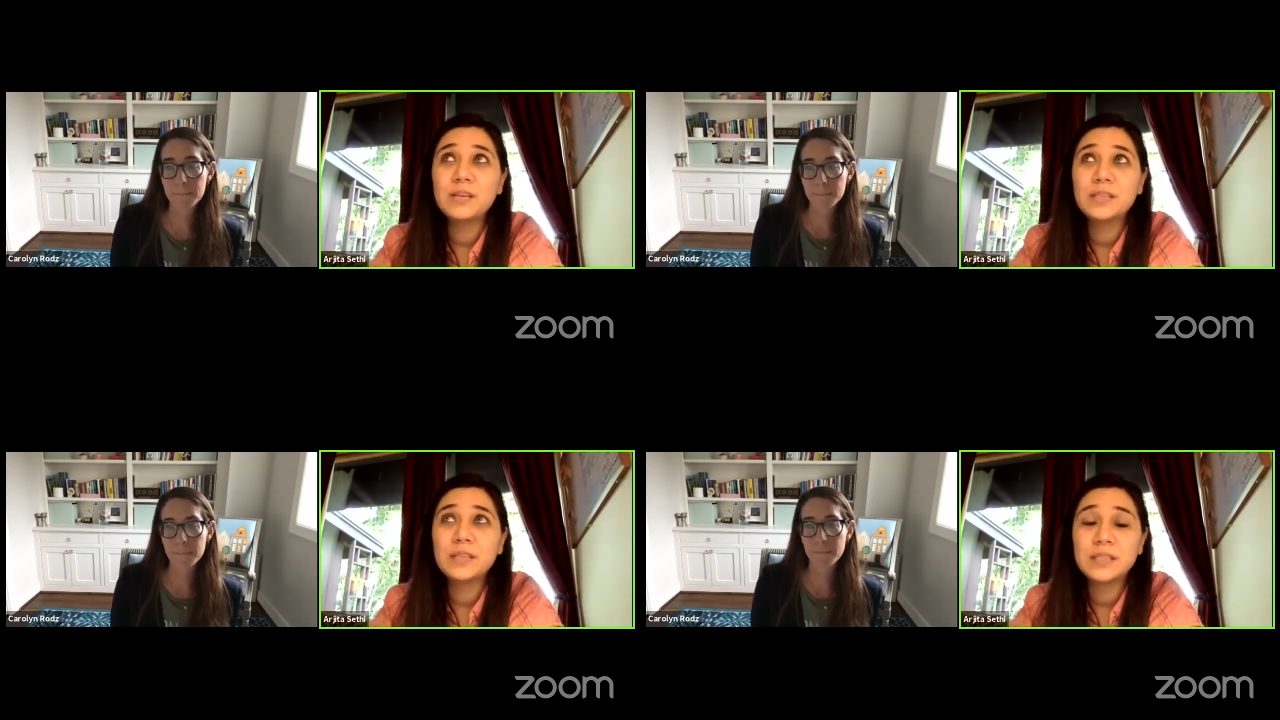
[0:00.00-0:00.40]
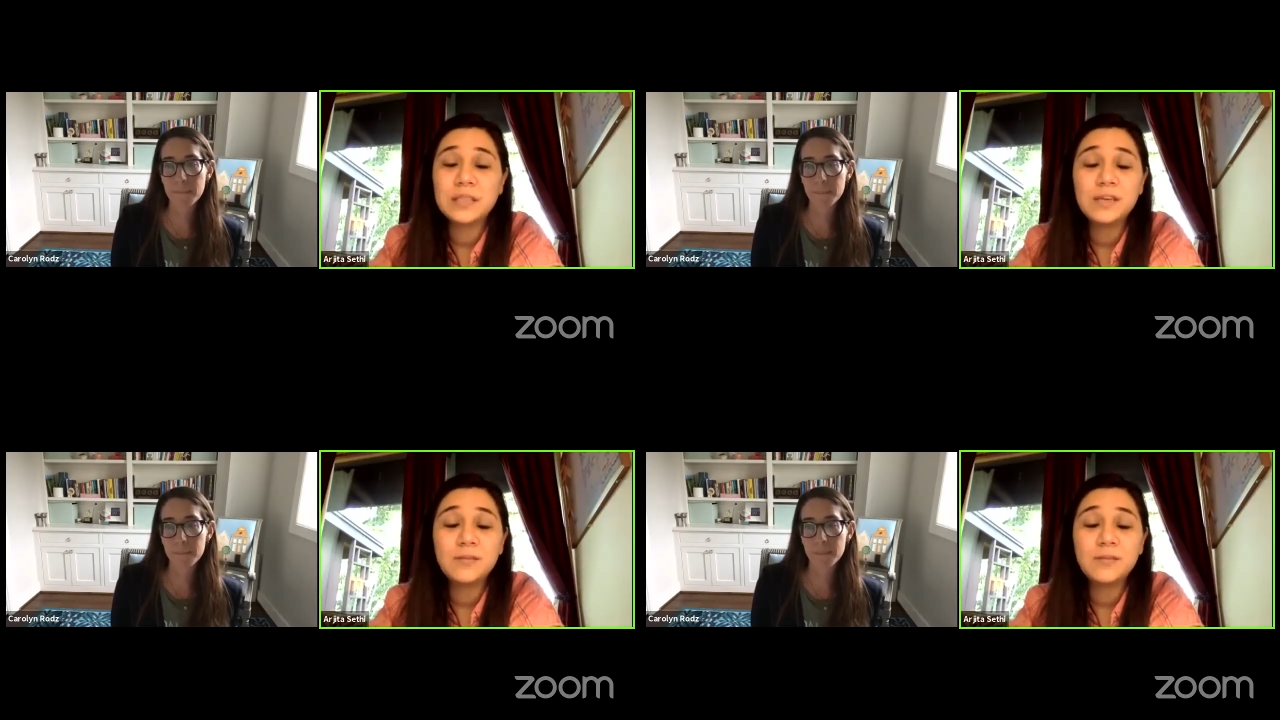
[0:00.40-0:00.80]

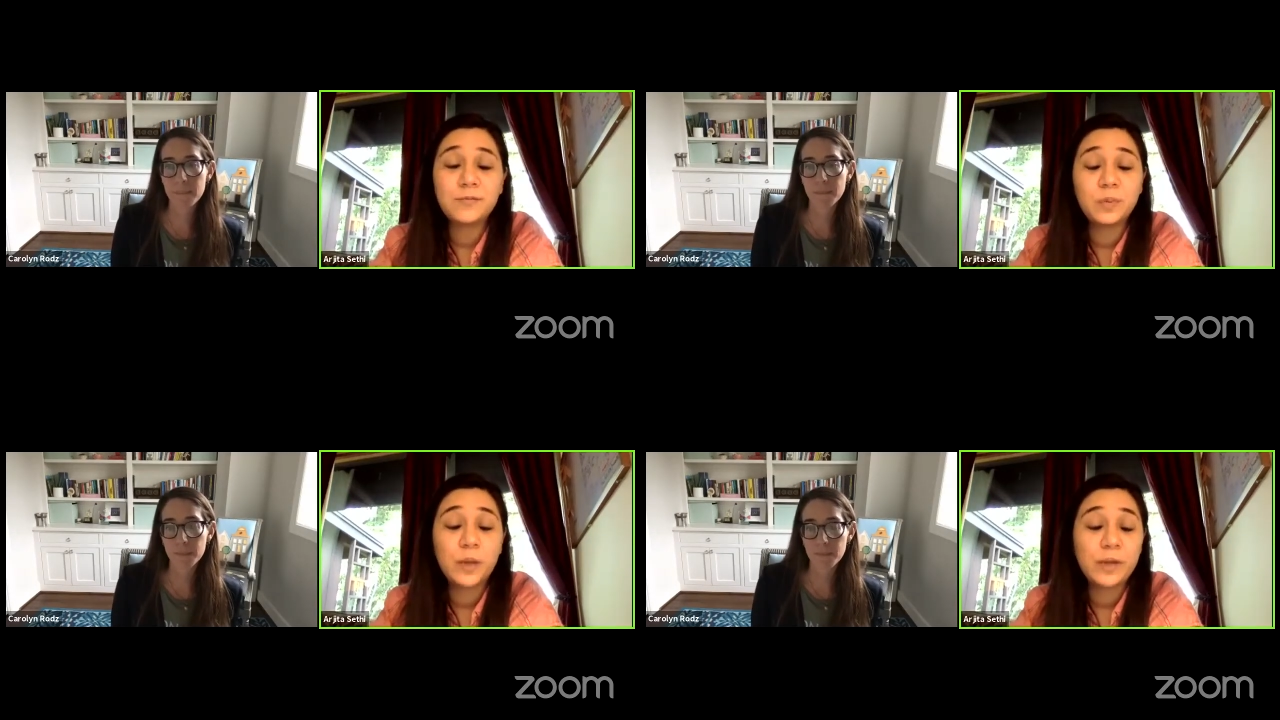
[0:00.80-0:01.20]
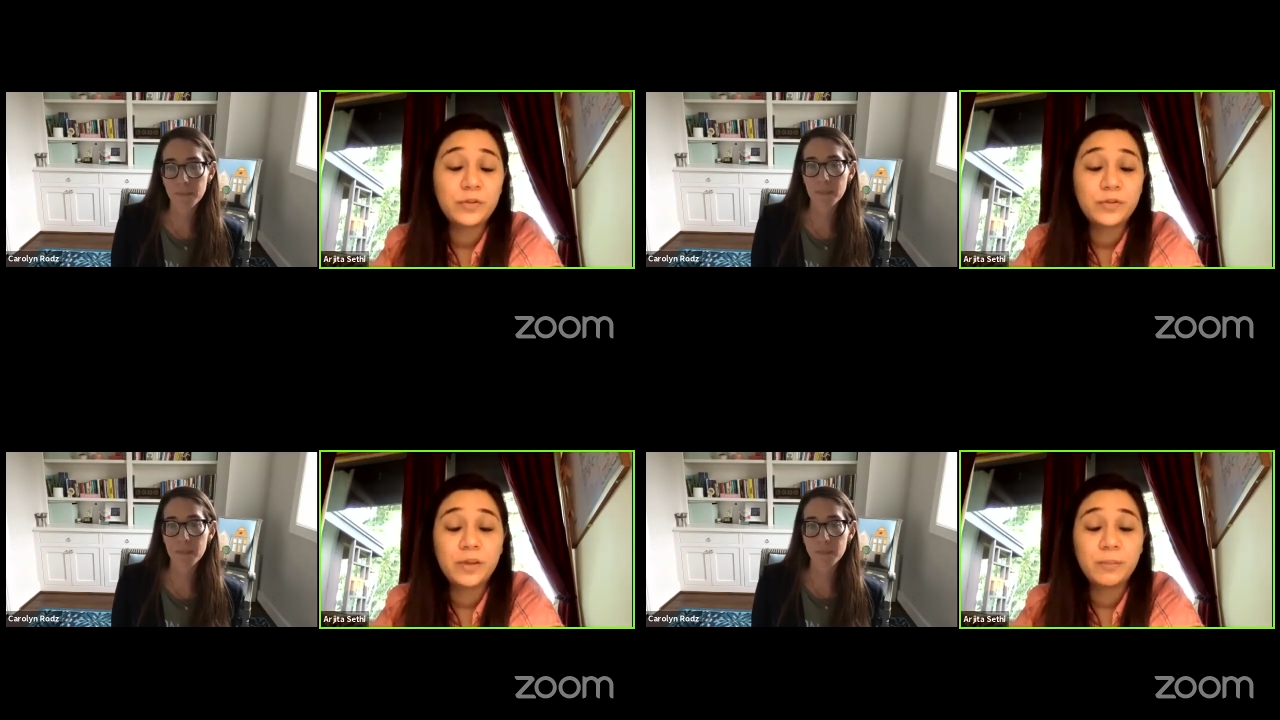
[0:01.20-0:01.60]
Speaker 1: see whether
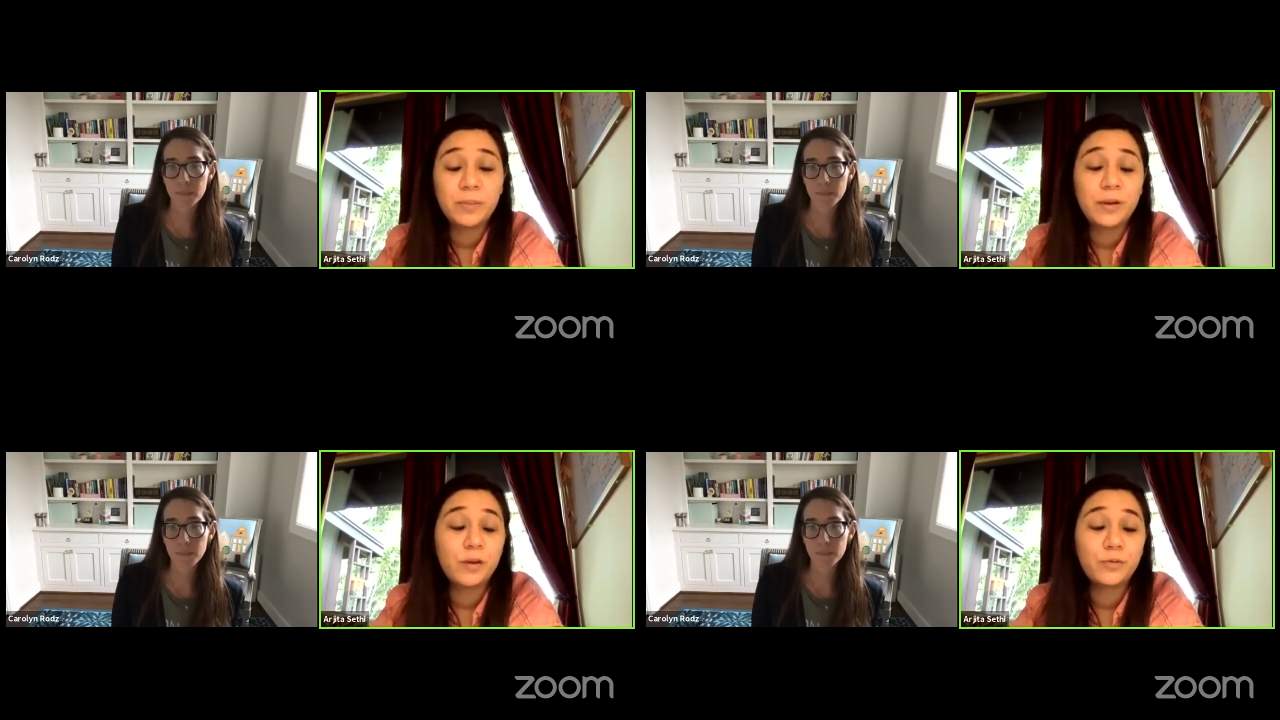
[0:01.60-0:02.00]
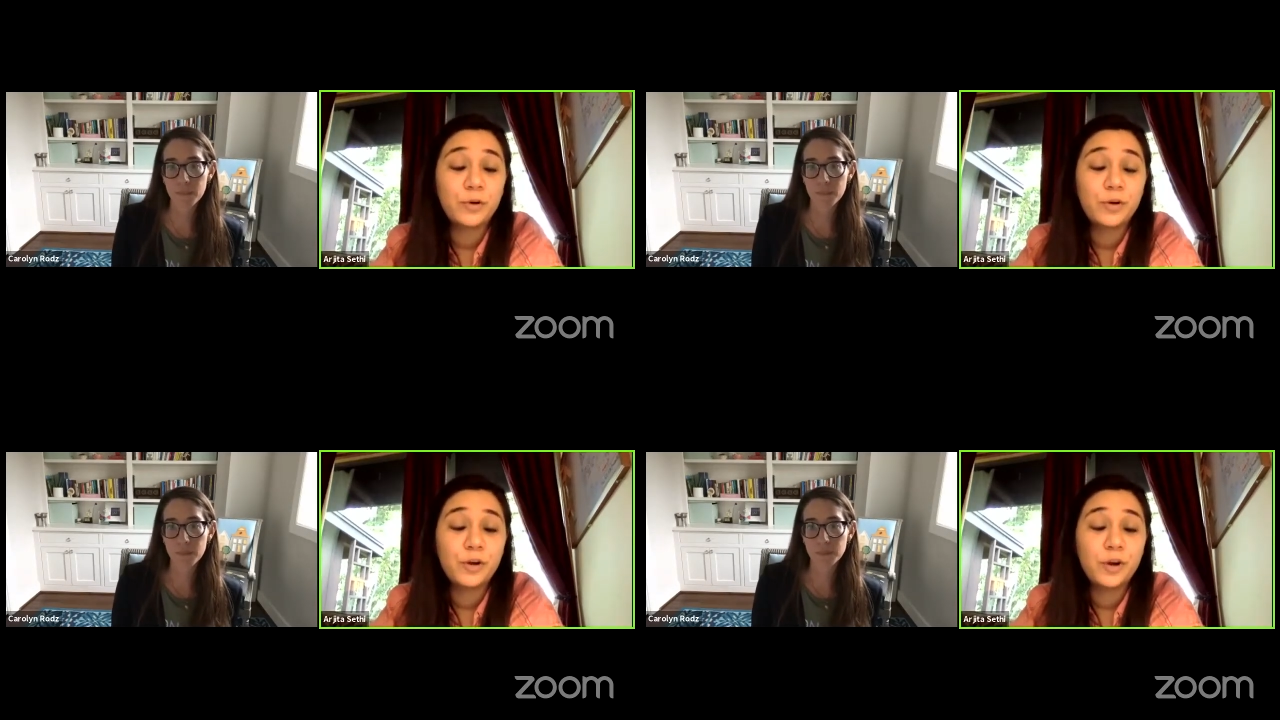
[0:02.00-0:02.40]
they paid off
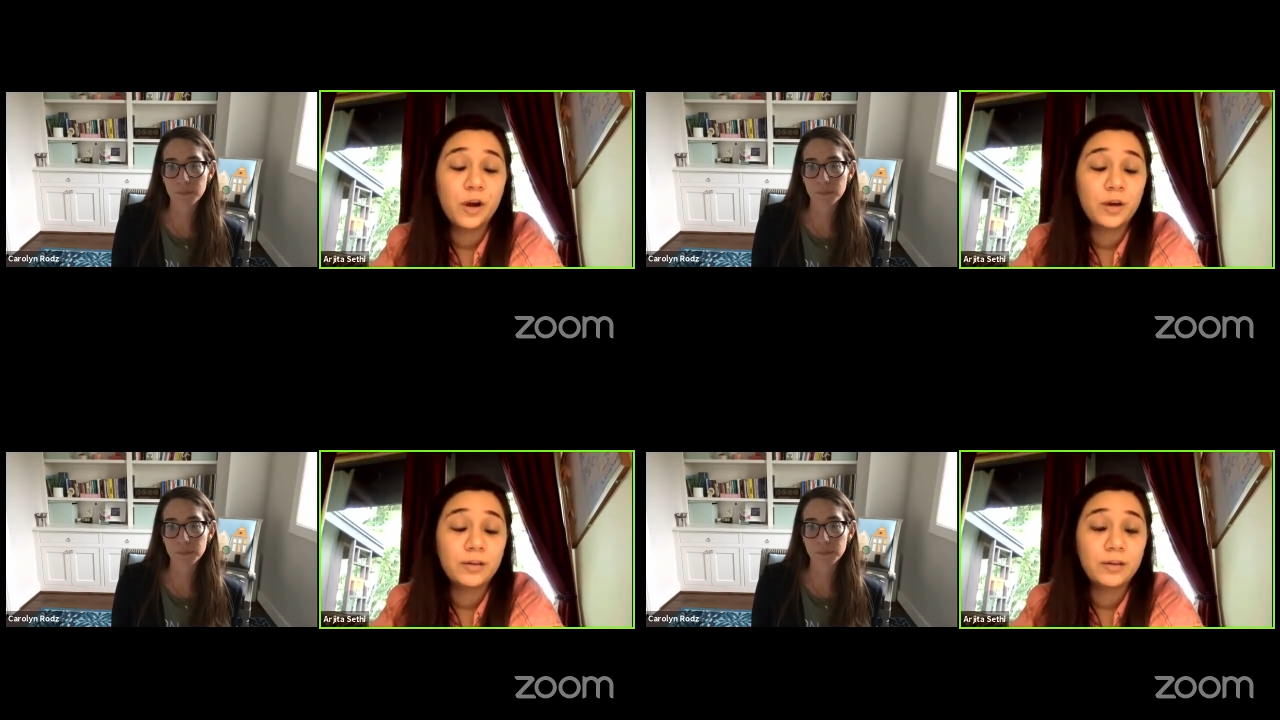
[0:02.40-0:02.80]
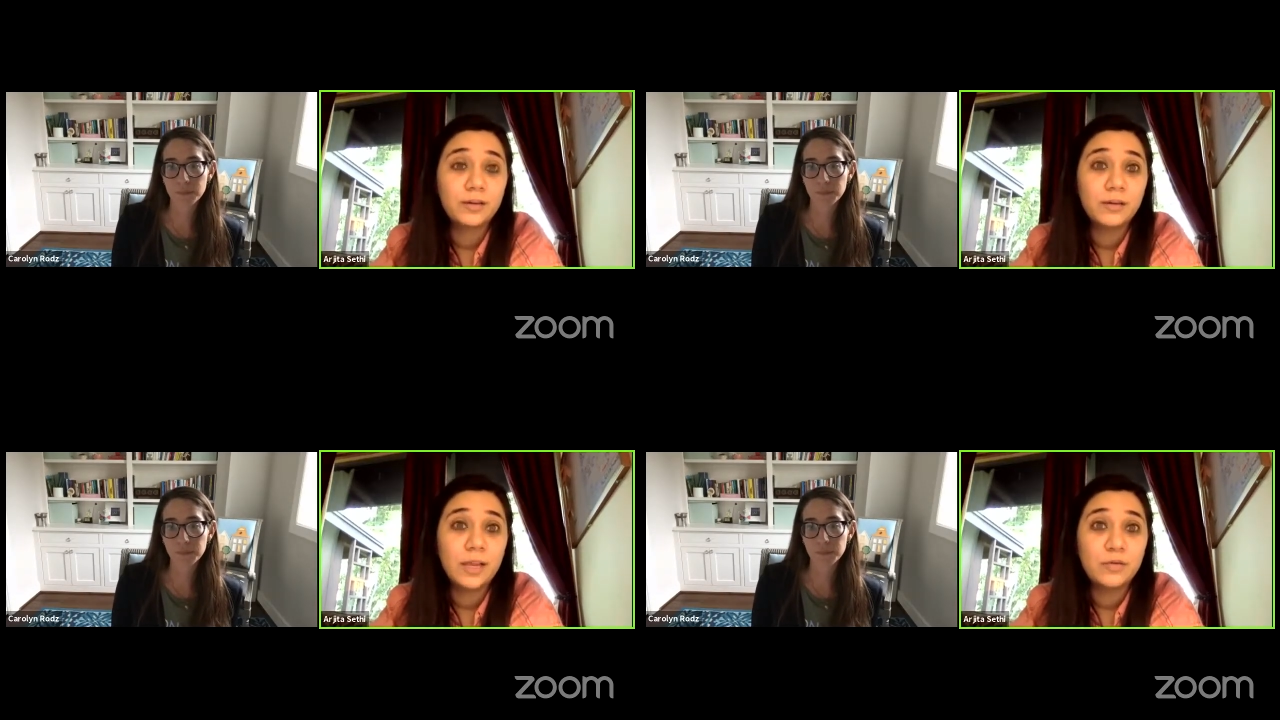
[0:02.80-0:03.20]
or not in